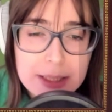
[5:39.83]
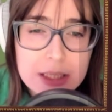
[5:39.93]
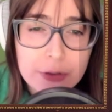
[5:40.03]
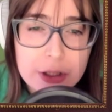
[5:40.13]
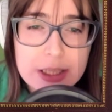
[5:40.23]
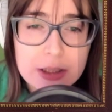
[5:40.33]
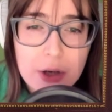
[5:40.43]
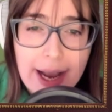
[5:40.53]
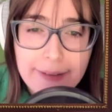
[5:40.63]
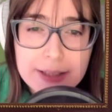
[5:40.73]
v.
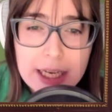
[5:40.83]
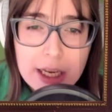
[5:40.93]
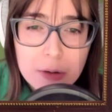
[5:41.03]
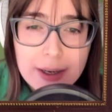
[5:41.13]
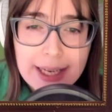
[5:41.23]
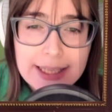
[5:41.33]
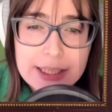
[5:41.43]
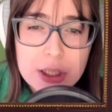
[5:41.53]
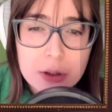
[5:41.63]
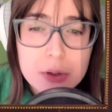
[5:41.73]
Craft,
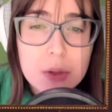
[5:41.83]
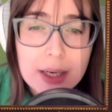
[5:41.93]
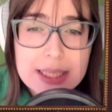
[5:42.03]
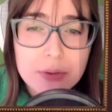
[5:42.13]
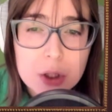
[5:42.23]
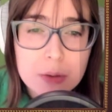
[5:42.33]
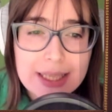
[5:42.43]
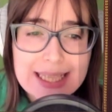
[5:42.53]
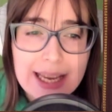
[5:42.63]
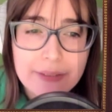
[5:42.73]
182 U.S.
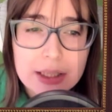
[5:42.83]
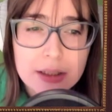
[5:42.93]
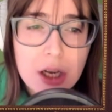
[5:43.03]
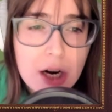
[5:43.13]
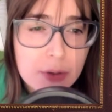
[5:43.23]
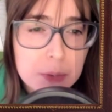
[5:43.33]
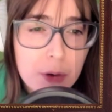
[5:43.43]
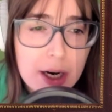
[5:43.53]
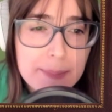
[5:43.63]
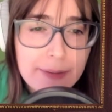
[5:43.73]
427. For
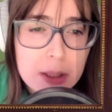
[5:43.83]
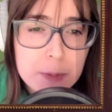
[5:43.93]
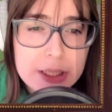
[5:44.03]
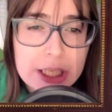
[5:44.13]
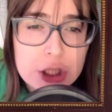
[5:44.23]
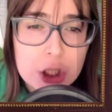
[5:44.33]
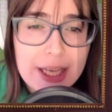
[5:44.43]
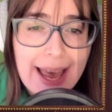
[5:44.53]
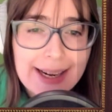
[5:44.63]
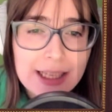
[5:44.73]
form of the procedure
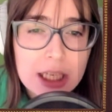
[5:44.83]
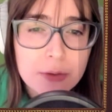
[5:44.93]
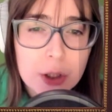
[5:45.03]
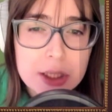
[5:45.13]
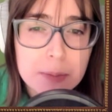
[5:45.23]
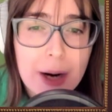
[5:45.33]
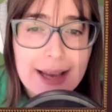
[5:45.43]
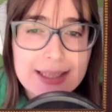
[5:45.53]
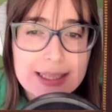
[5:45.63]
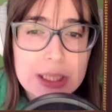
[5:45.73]
cannot convert the
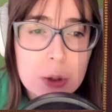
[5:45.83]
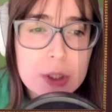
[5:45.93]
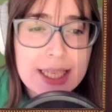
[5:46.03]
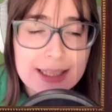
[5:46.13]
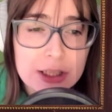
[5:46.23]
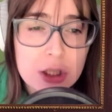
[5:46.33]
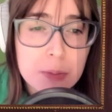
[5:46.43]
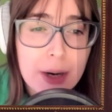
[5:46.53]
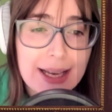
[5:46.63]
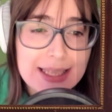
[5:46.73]
process used into due
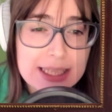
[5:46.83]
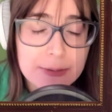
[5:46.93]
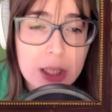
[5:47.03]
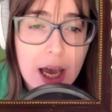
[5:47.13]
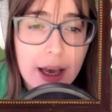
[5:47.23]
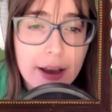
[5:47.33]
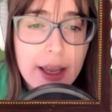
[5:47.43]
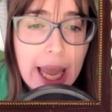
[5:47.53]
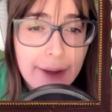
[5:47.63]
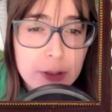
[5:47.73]
process of law
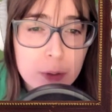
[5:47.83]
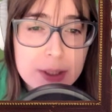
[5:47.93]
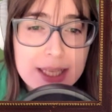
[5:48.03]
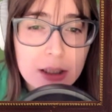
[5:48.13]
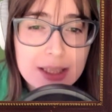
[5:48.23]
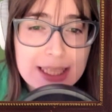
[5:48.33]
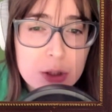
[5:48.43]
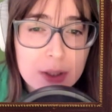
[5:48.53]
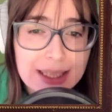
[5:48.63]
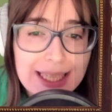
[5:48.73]
if the result is
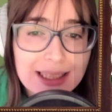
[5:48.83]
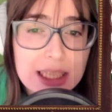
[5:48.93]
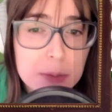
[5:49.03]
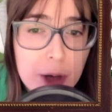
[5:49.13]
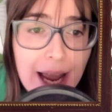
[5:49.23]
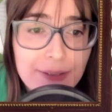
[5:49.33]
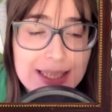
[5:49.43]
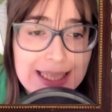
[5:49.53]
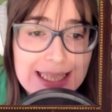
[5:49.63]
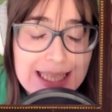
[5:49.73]
to illegally deprive a
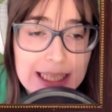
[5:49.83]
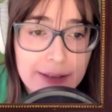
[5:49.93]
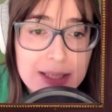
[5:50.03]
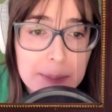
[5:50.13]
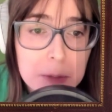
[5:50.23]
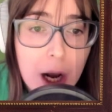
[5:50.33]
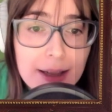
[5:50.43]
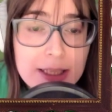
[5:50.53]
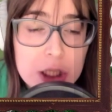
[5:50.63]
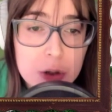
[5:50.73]
citizen of some
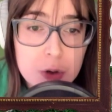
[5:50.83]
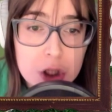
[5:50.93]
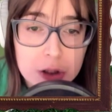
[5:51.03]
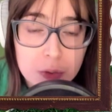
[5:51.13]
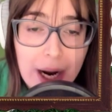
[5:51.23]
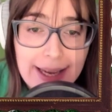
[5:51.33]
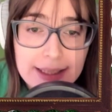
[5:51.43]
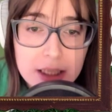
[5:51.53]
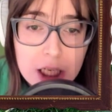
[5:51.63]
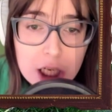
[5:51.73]
constitutional
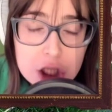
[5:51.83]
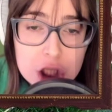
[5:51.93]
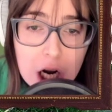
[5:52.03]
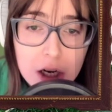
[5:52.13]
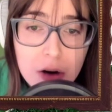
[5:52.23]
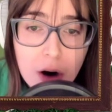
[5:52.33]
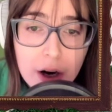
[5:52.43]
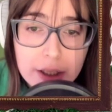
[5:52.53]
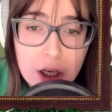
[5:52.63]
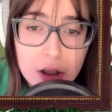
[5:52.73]
right. Chicago
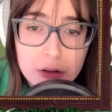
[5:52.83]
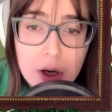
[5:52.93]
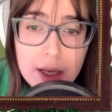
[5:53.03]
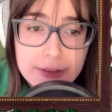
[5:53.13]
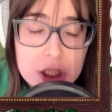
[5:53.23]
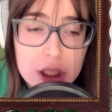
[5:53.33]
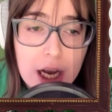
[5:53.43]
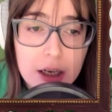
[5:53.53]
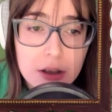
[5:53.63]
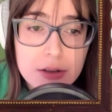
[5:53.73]
R. Coe v.
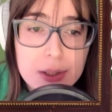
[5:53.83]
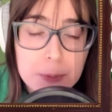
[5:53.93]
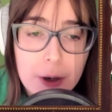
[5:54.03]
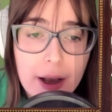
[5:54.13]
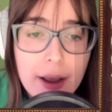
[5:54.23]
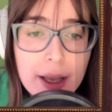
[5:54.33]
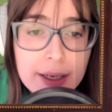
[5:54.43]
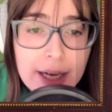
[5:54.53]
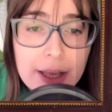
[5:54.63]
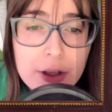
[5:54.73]
Chicago Supra.
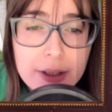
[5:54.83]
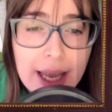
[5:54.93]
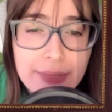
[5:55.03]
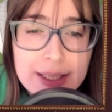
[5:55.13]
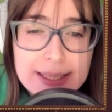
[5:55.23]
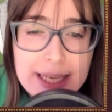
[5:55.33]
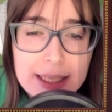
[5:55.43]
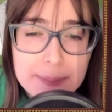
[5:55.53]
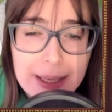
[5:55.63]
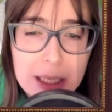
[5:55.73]
Neither can the
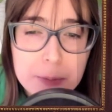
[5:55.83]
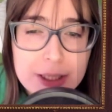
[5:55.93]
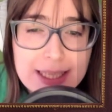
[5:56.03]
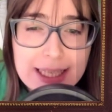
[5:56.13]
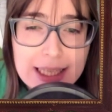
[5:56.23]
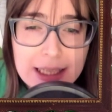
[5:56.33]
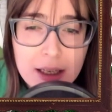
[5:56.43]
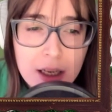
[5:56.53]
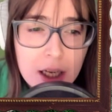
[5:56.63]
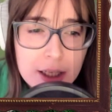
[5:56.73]
state make a proceeding
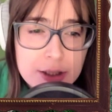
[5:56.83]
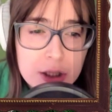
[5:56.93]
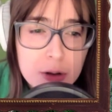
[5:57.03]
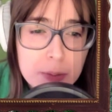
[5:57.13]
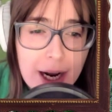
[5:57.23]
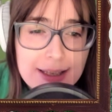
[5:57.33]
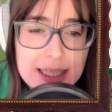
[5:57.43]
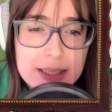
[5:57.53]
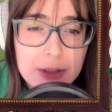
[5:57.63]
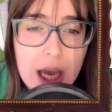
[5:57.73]
due
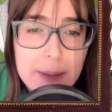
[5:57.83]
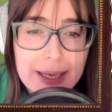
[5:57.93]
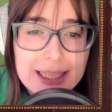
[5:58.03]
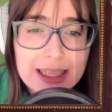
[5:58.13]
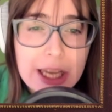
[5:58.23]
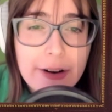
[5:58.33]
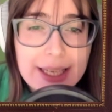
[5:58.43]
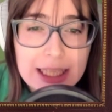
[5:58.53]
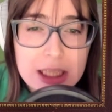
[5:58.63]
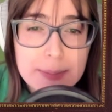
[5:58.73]
process of law by
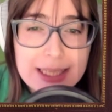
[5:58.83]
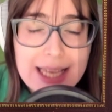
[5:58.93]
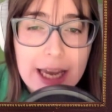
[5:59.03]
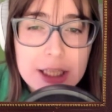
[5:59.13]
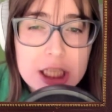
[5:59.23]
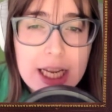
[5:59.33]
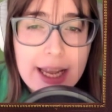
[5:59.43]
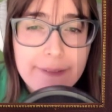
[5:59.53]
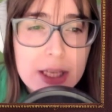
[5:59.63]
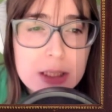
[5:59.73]
declaring it to be such.
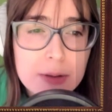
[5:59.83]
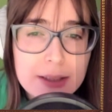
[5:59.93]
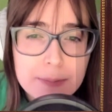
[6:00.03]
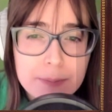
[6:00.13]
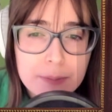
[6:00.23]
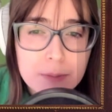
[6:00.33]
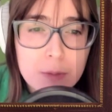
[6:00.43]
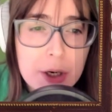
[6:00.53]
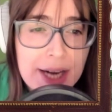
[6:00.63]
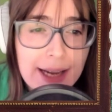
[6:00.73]
If this
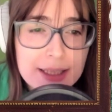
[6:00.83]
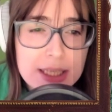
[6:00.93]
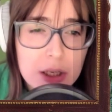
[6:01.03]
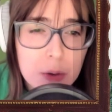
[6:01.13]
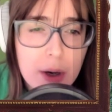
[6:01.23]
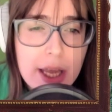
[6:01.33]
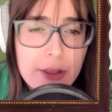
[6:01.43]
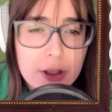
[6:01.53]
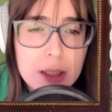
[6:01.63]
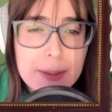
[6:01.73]
were not so,
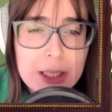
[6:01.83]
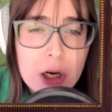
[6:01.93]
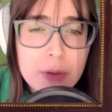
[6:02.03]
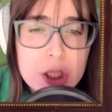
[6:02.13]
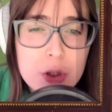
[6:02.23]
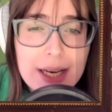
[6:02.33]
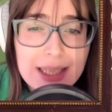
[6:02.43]
there could be no restraint